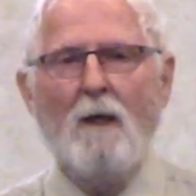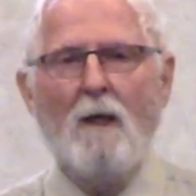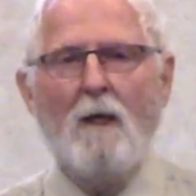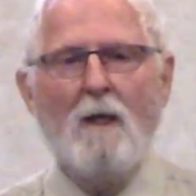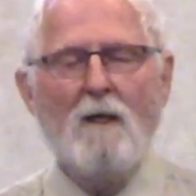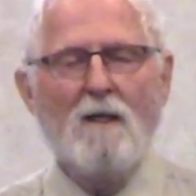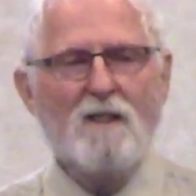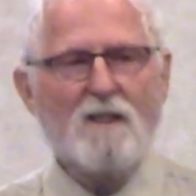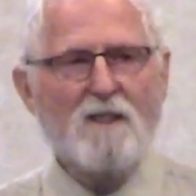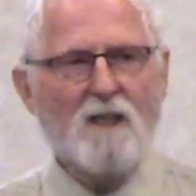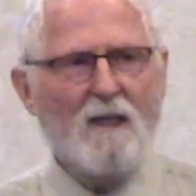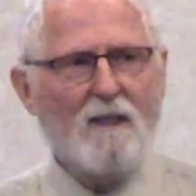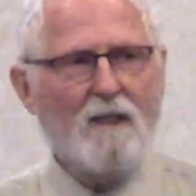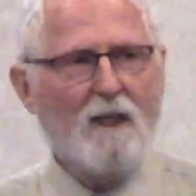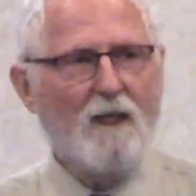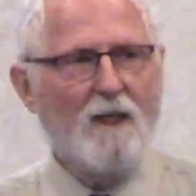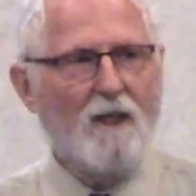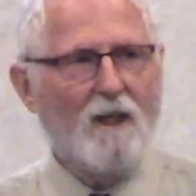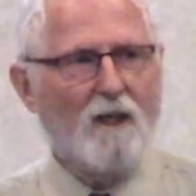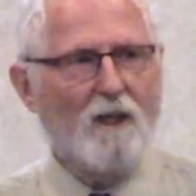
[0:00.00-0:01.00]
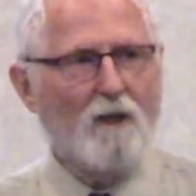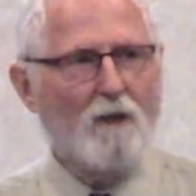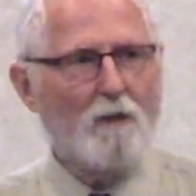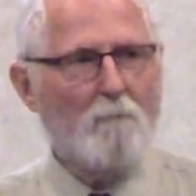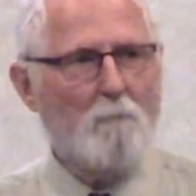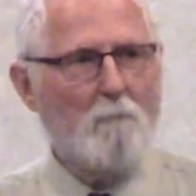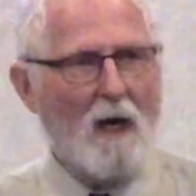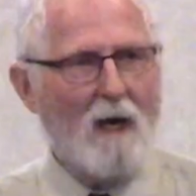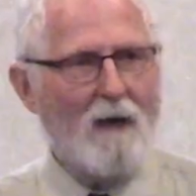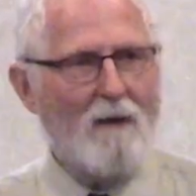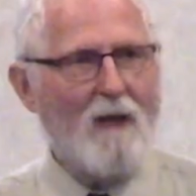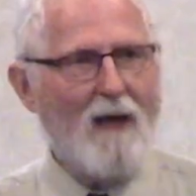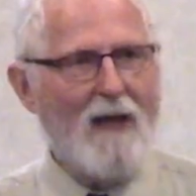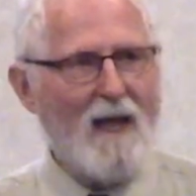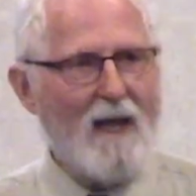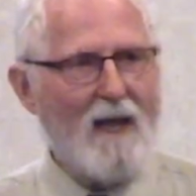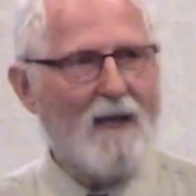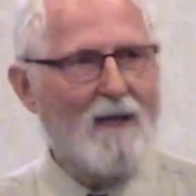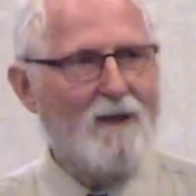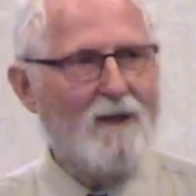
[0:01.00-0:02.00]
Sinking by the
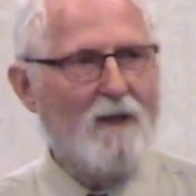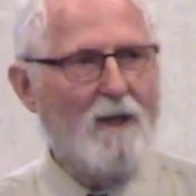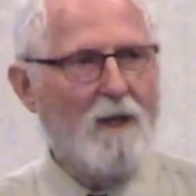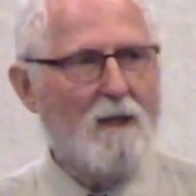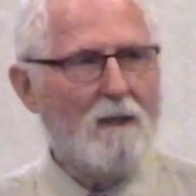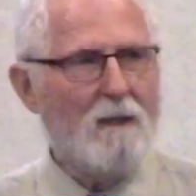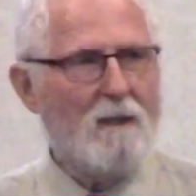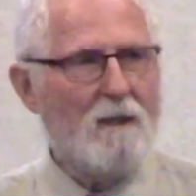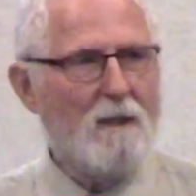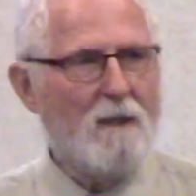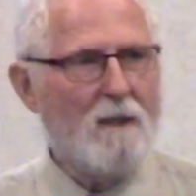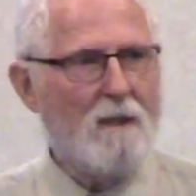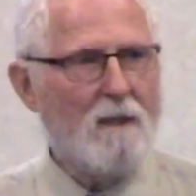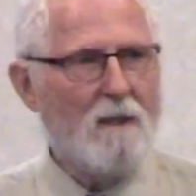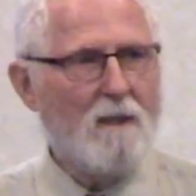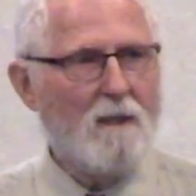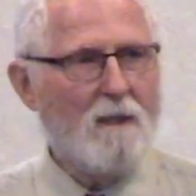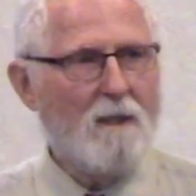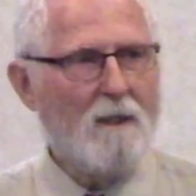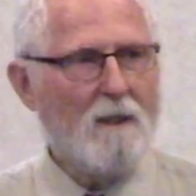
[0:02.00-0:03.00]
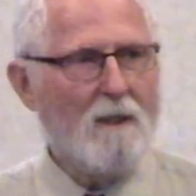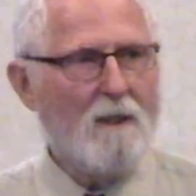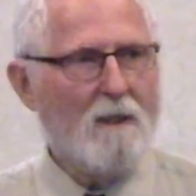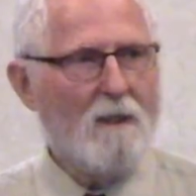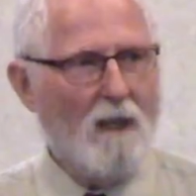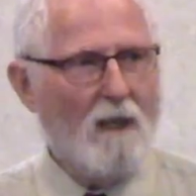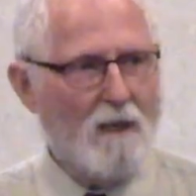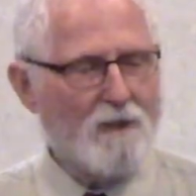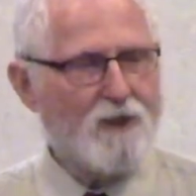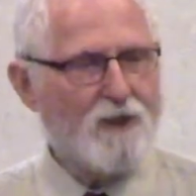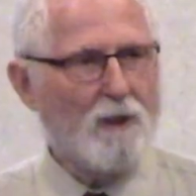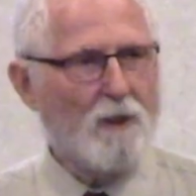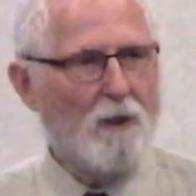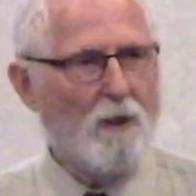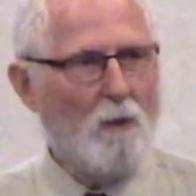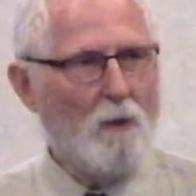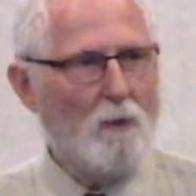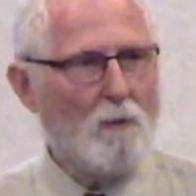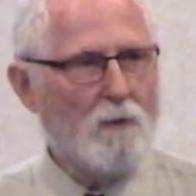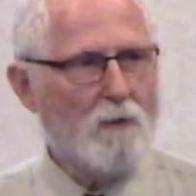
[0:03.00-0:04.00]
head as she
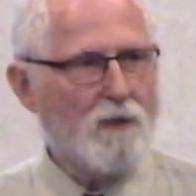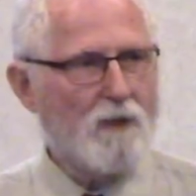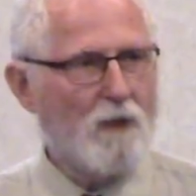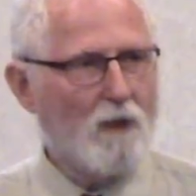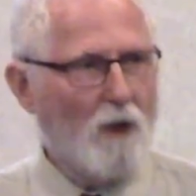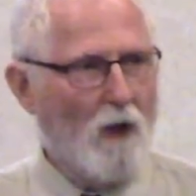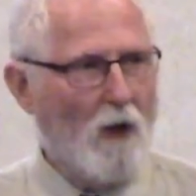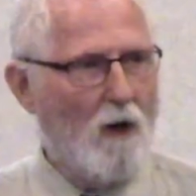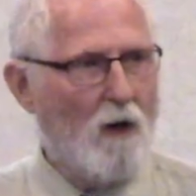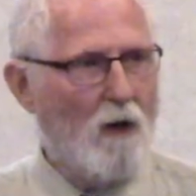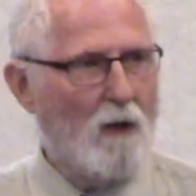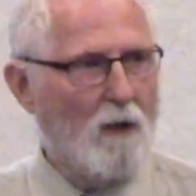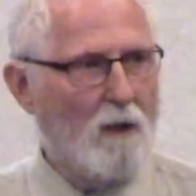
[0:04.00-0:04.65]
goes along.